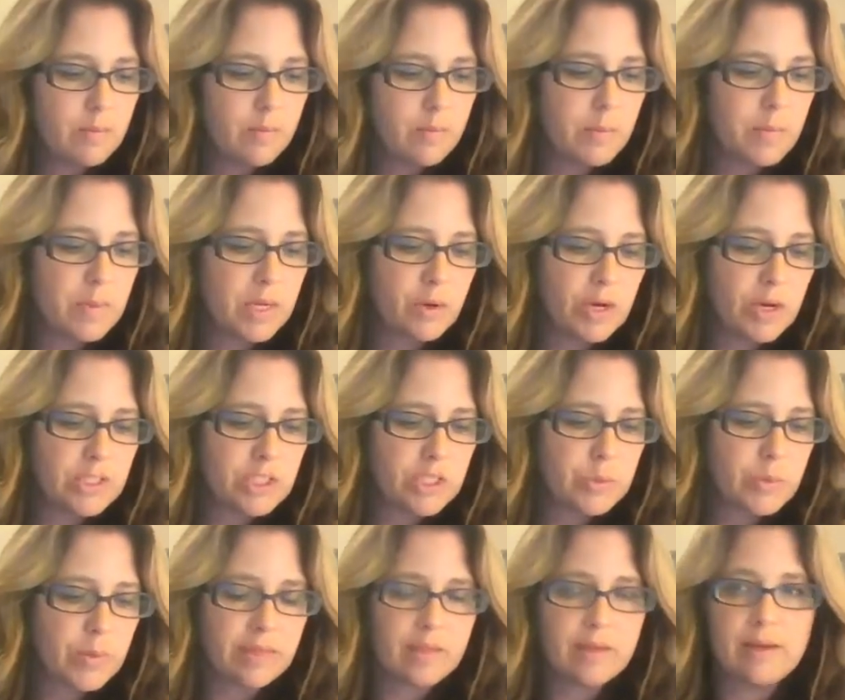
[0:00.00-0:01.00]
But be
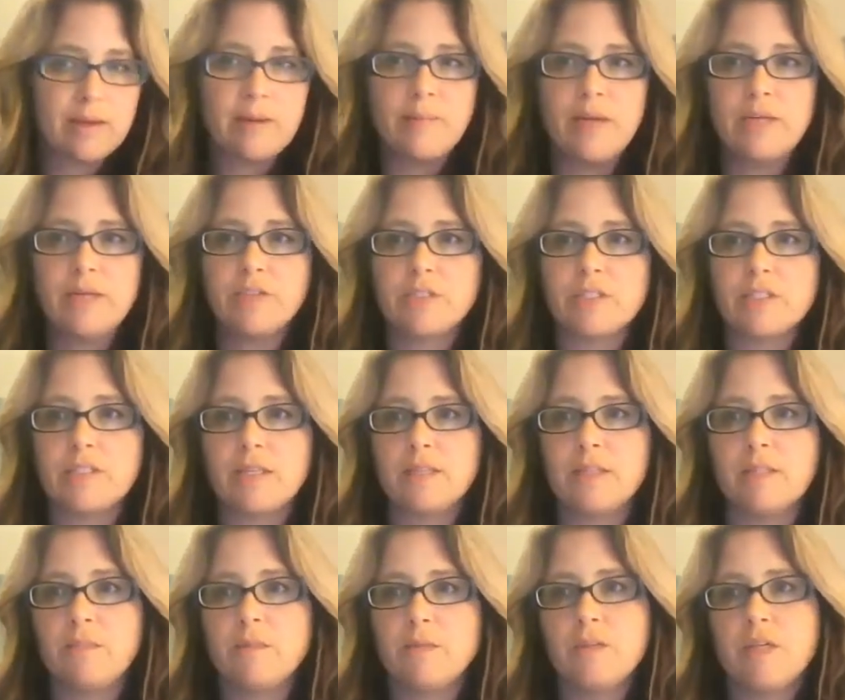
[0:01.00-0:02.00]
gracious with them and just let
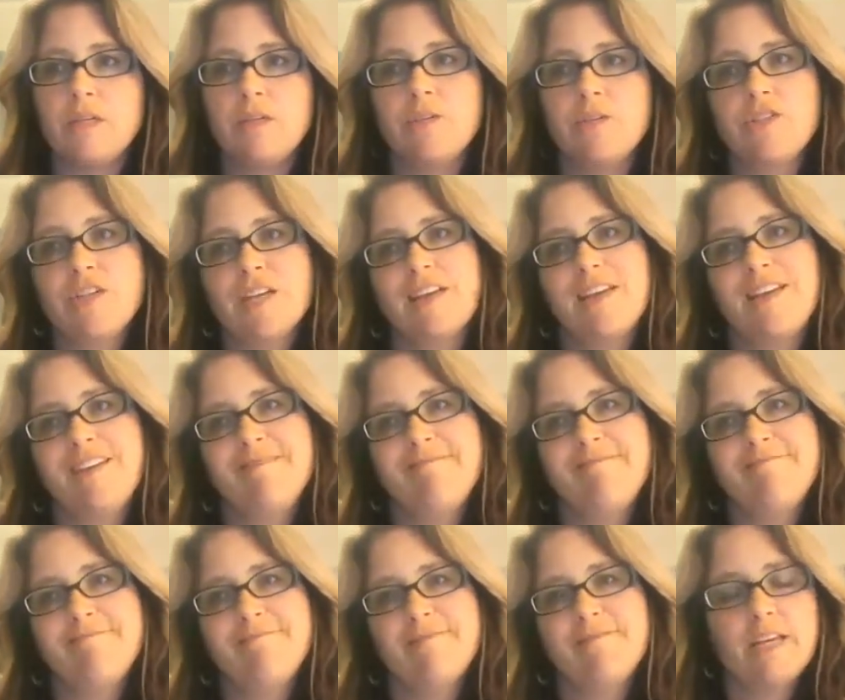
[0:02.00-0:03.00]
them know that you'll check in
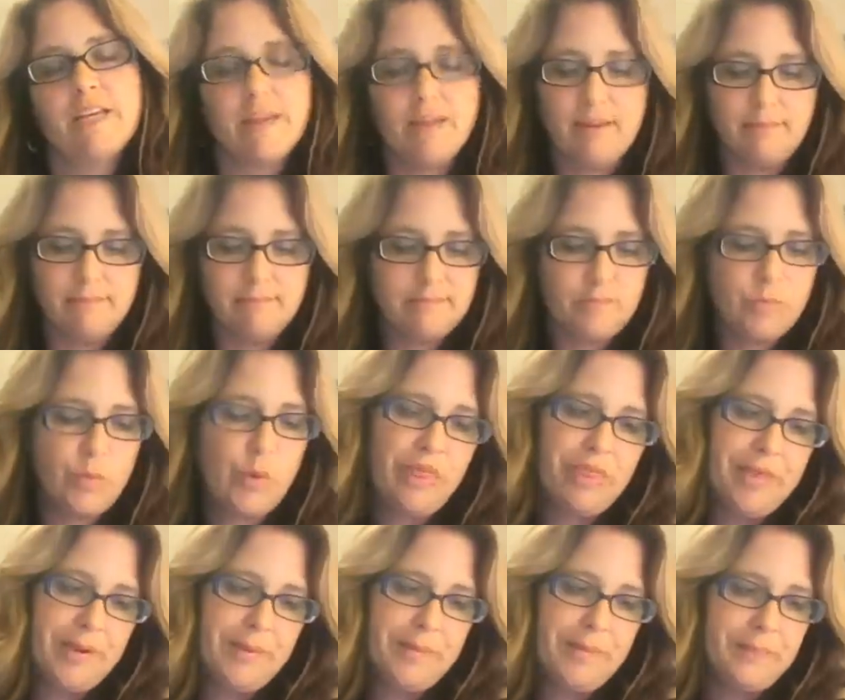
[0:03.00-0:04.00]
again with
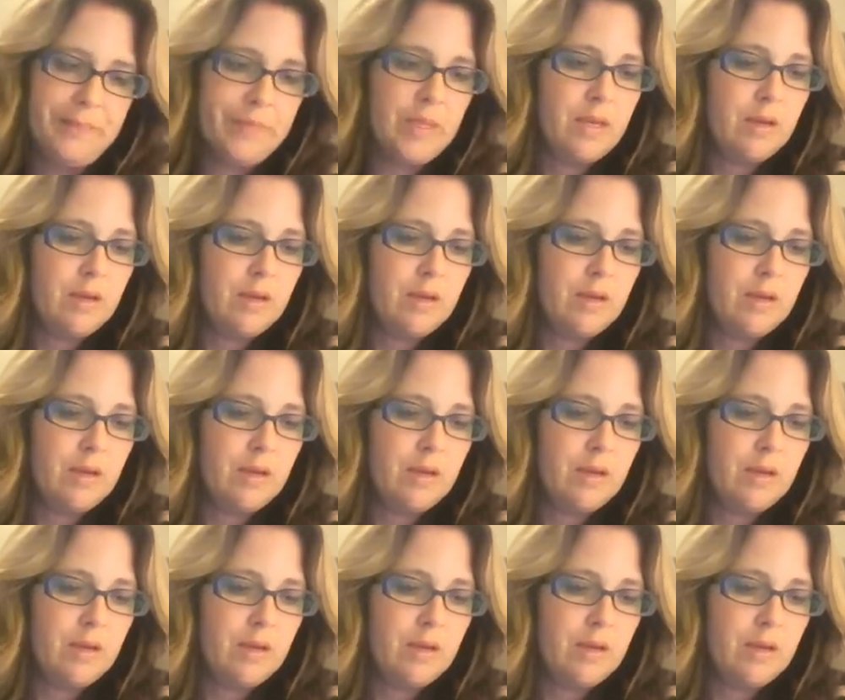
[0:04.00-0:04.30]
them.